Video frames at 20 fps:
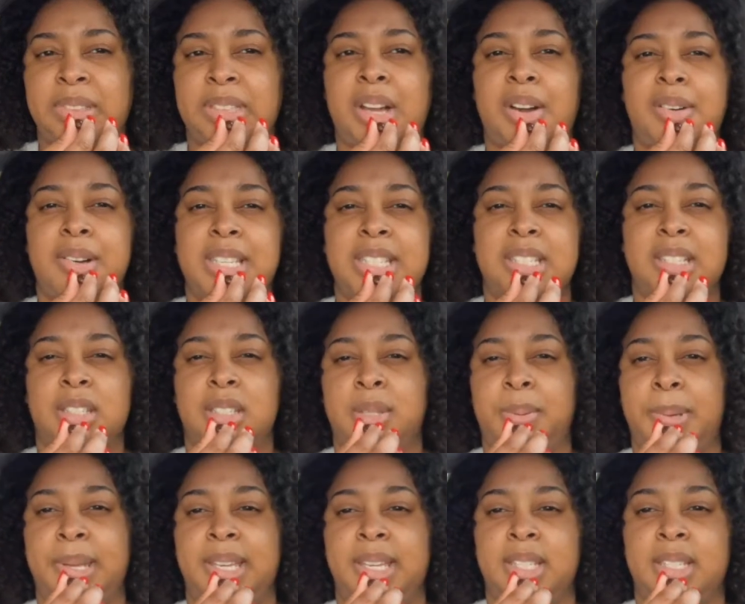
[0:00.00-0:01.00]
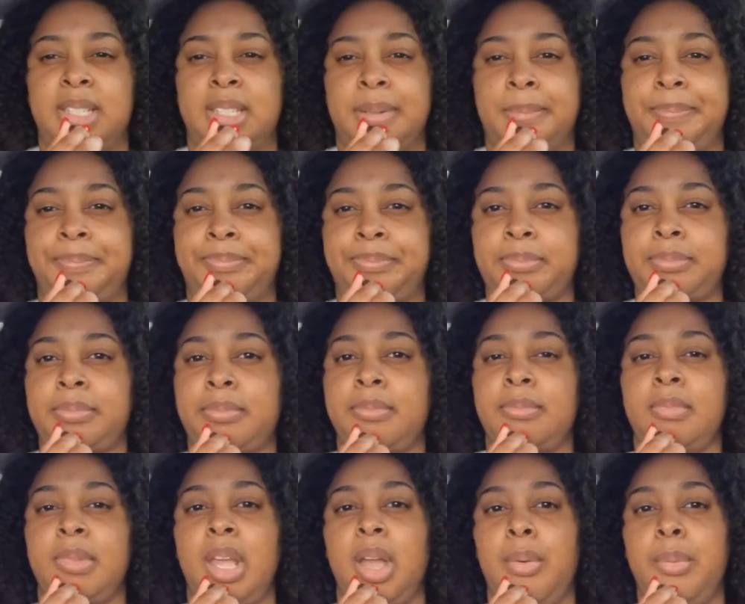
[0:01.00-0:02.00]
No, is it Twix?
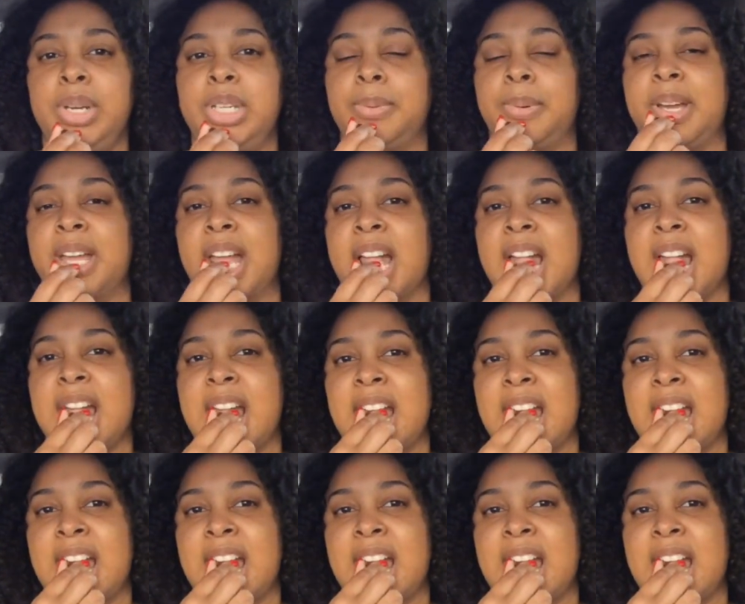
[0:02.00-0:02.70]
Which one?